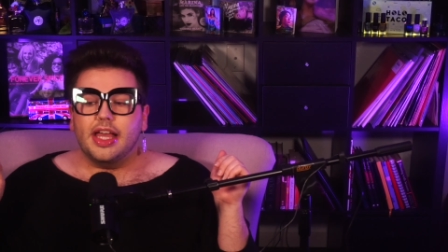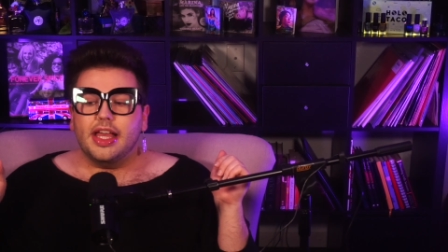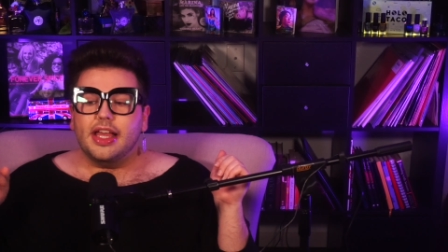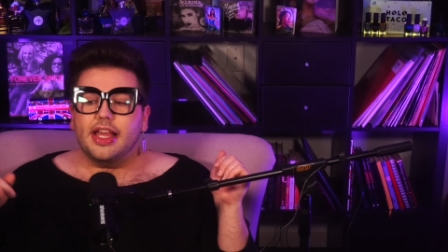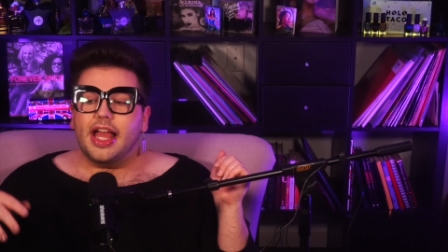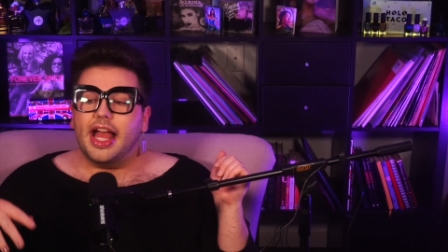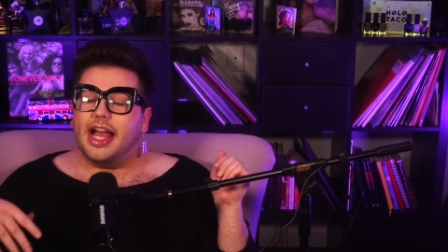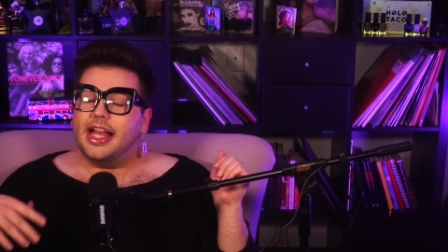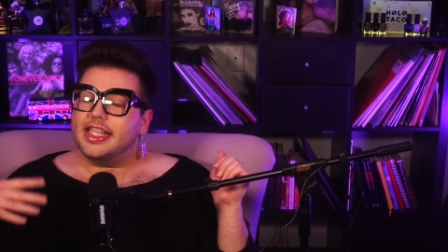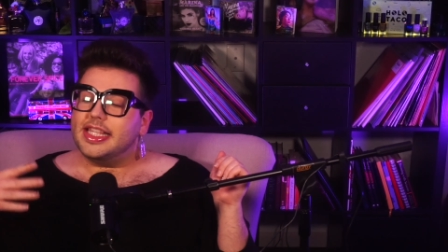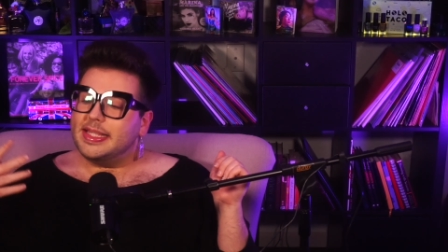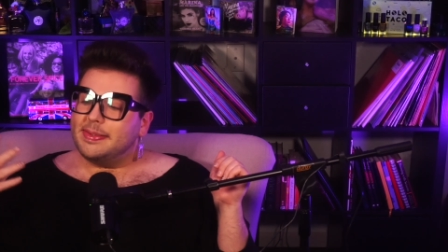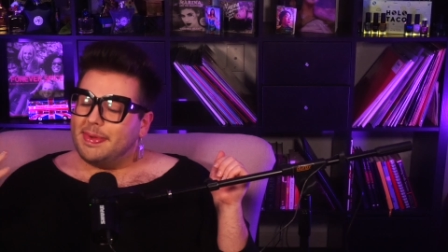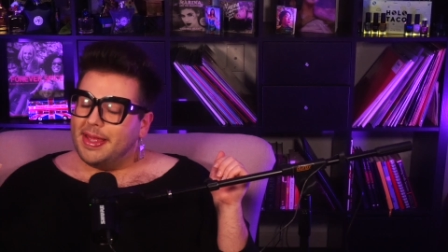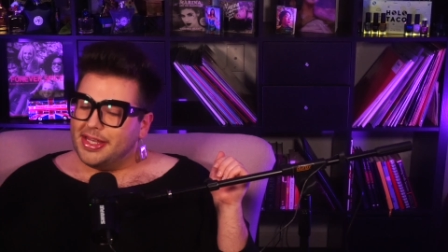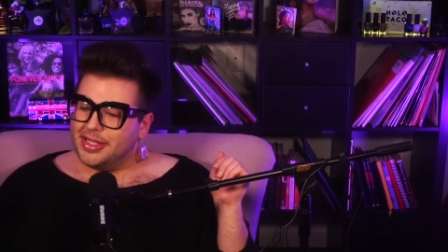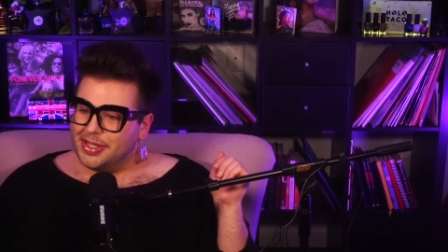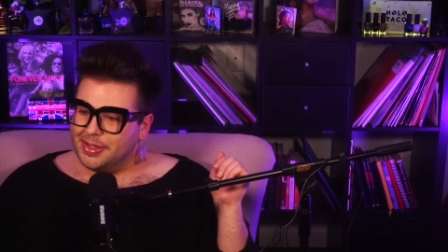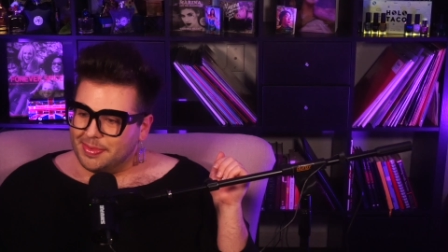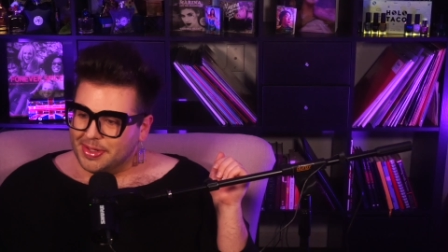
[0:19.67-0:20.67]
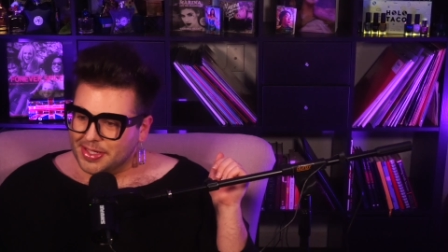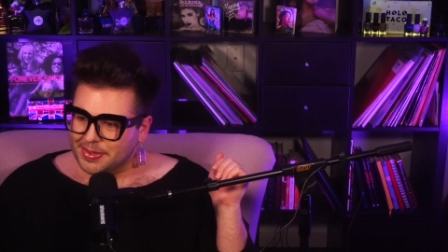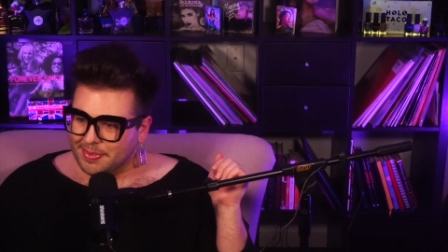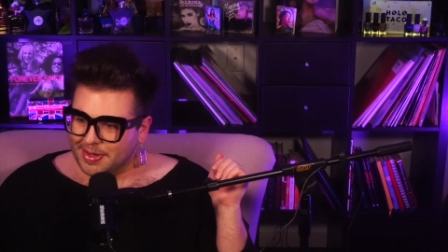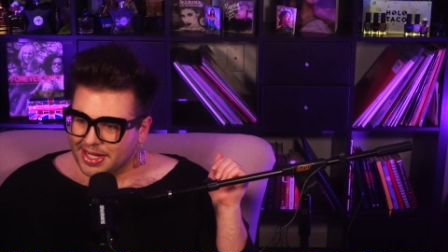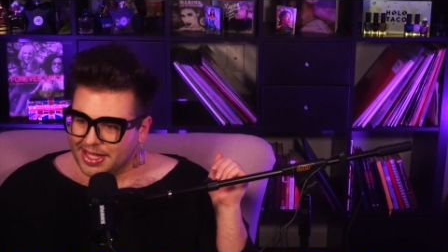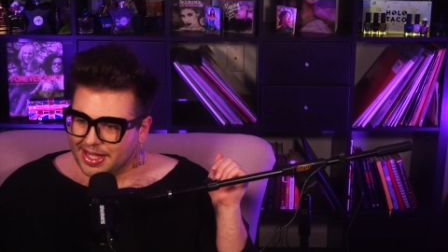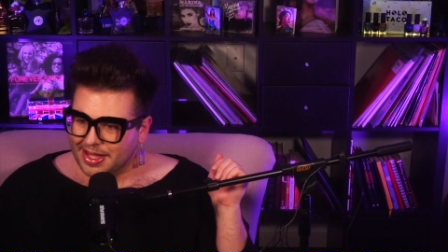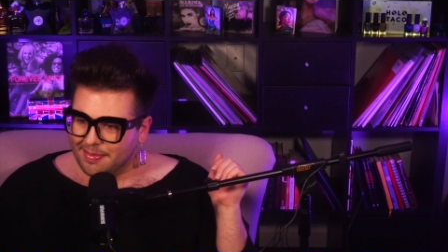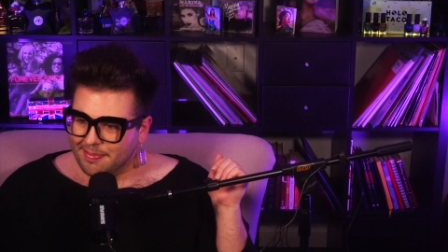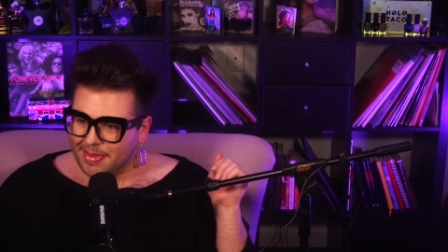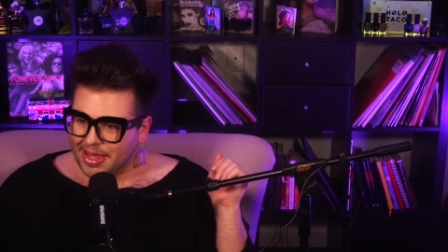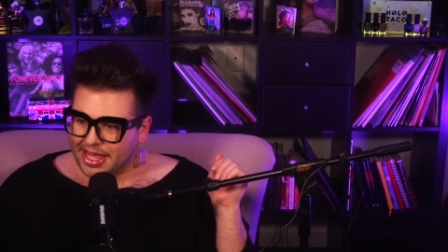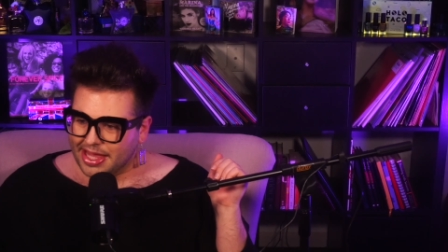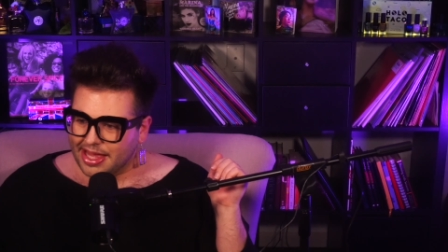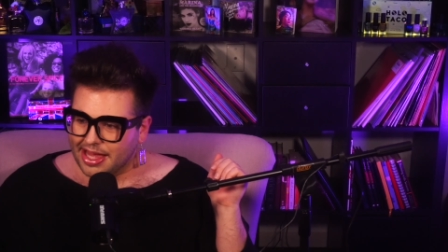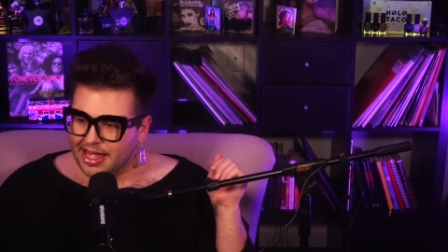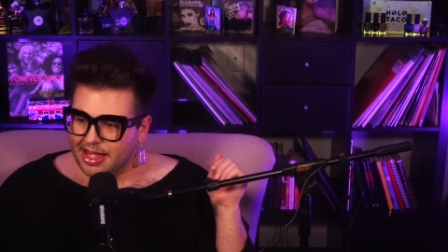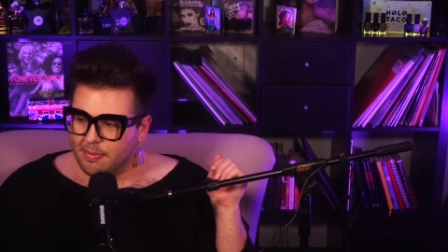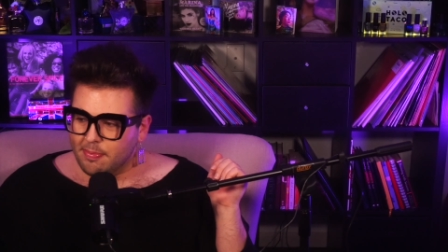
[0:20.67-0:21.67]
has spent too much money on
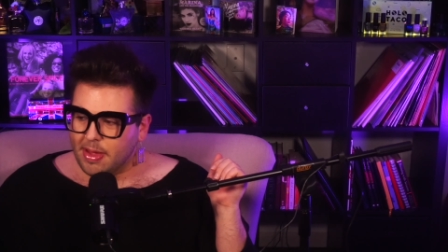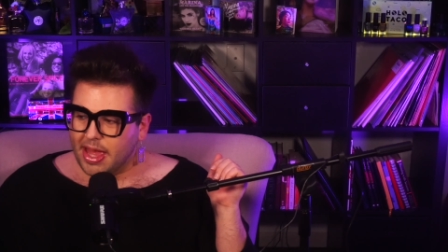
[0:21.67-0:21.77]
makeup